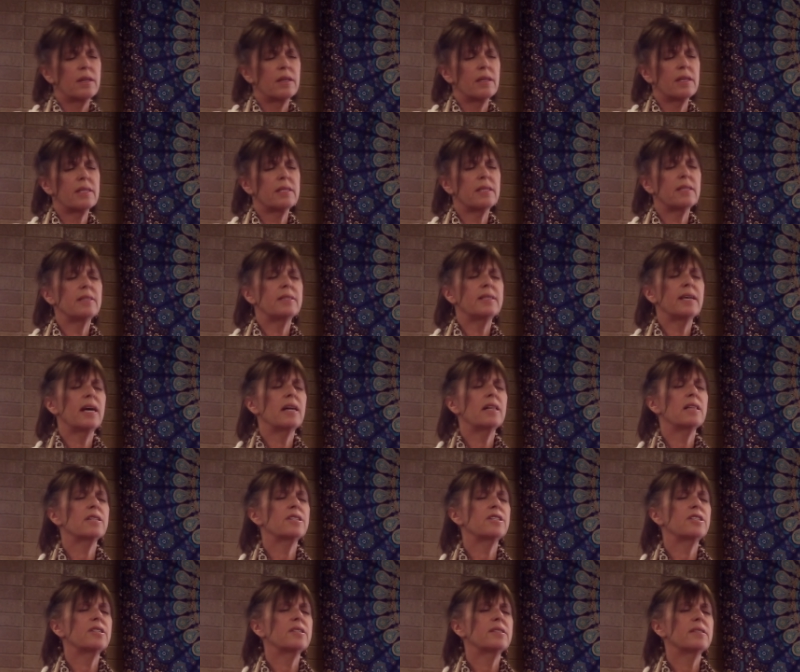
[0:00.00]
This
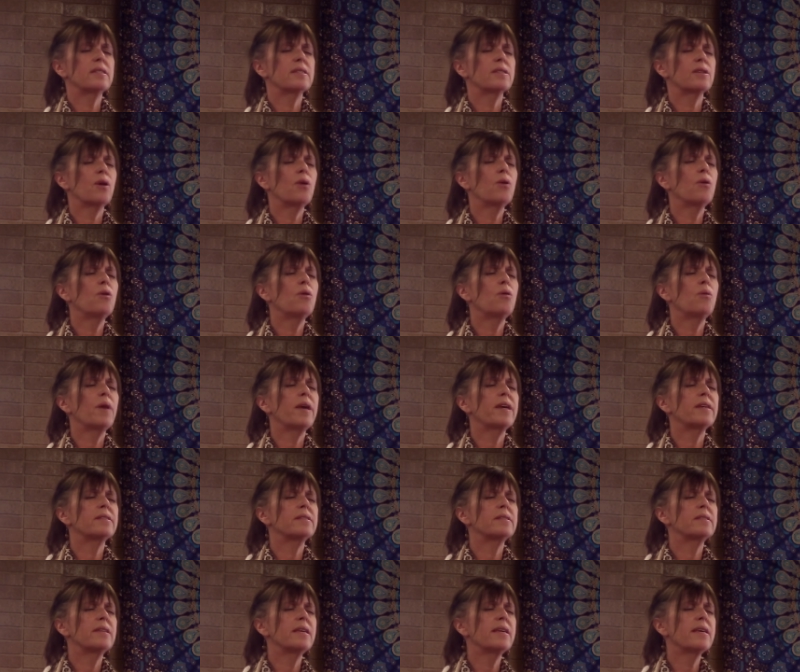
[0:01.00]
intelligence is
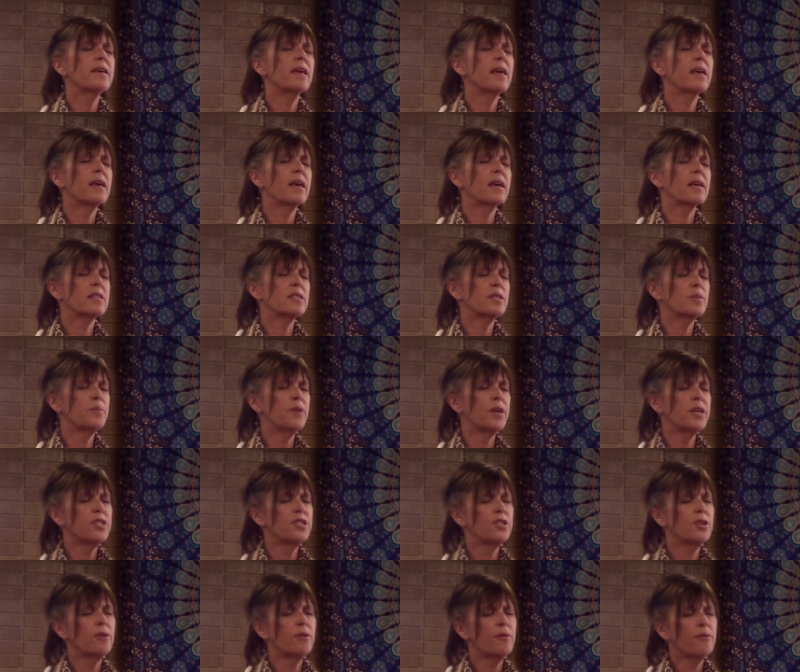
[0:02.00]
always seeking
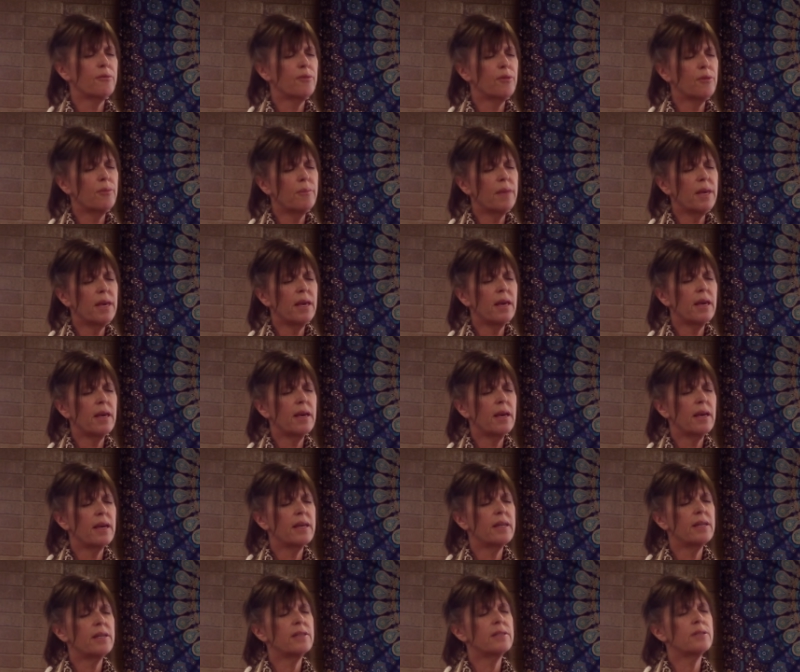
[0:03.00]
expression through me.
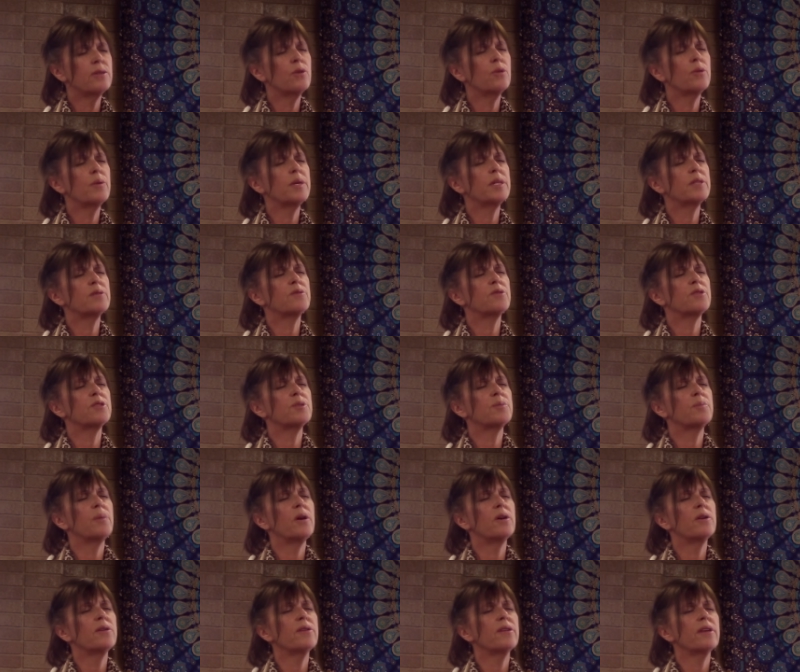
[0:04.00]
It is always
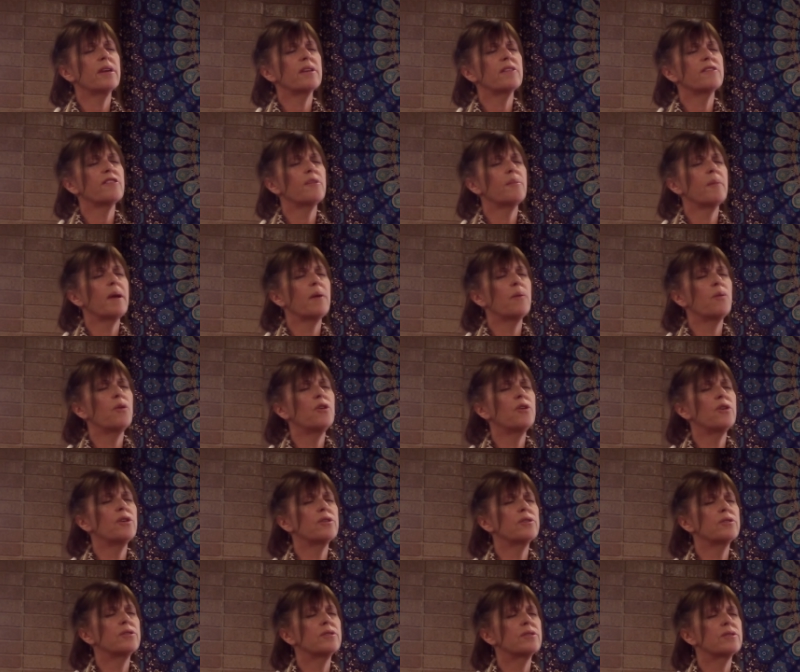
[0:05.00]
responding to my
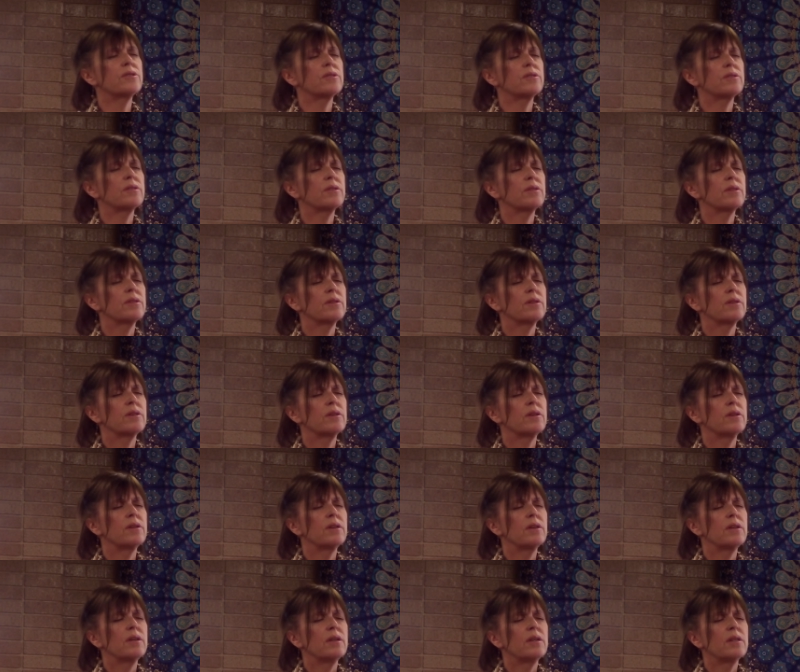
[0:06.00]
words.
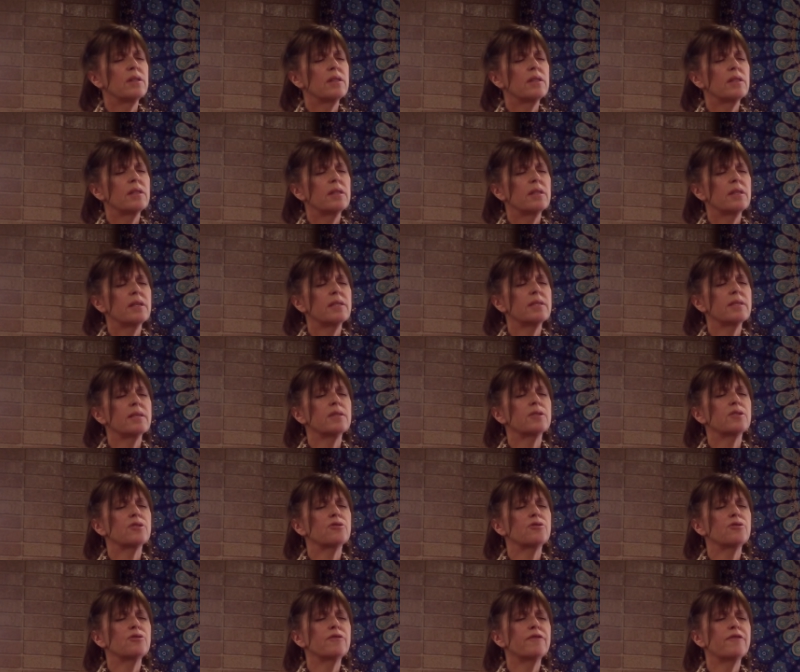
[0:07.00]
This is
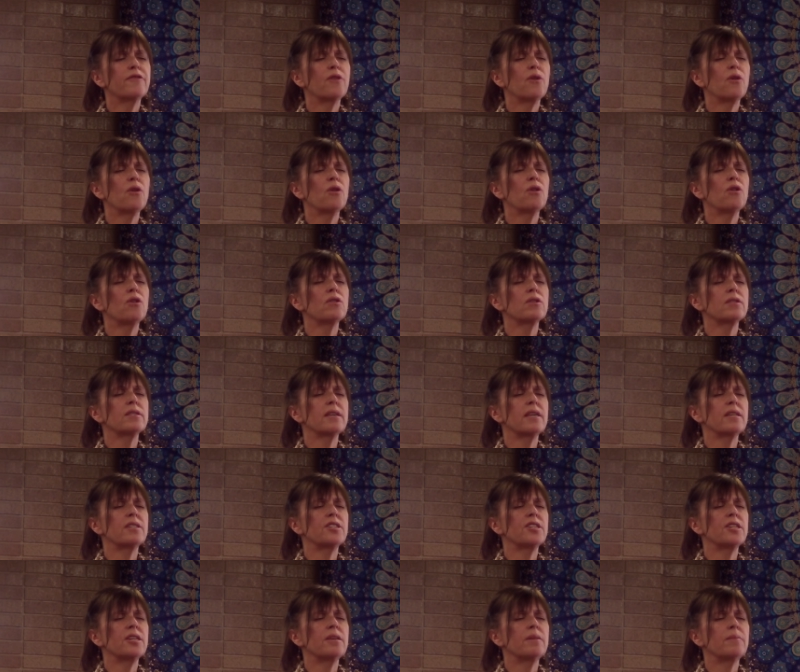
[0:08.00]
true for all
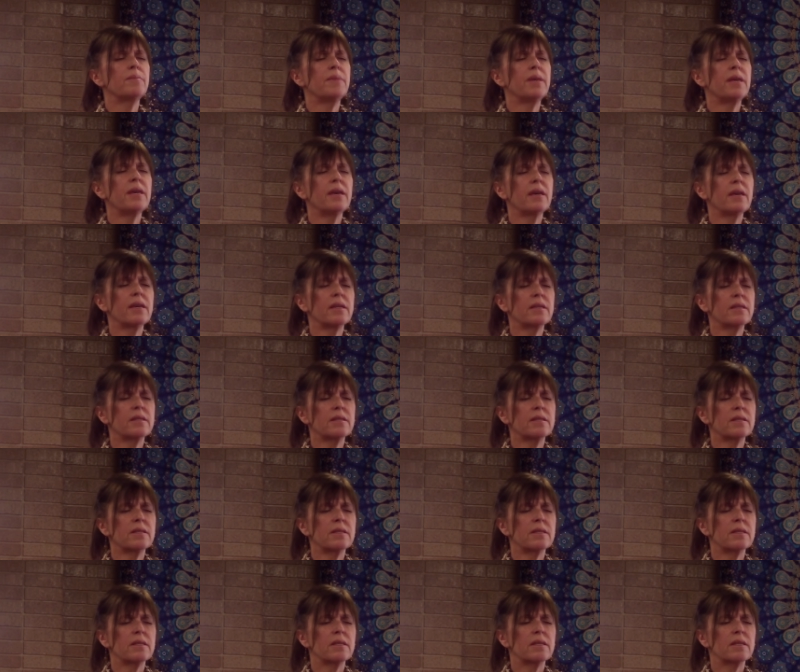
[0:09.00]
sentient
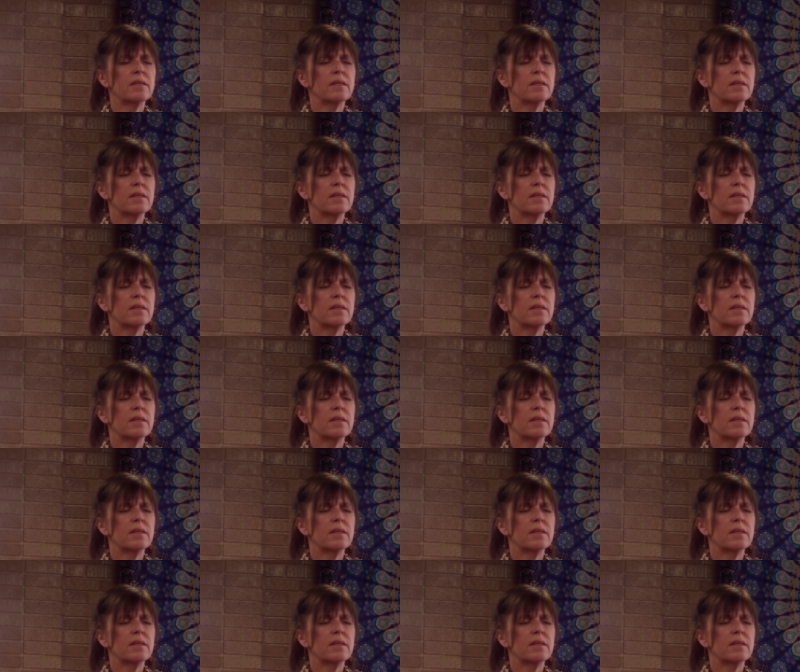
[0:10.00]
beings.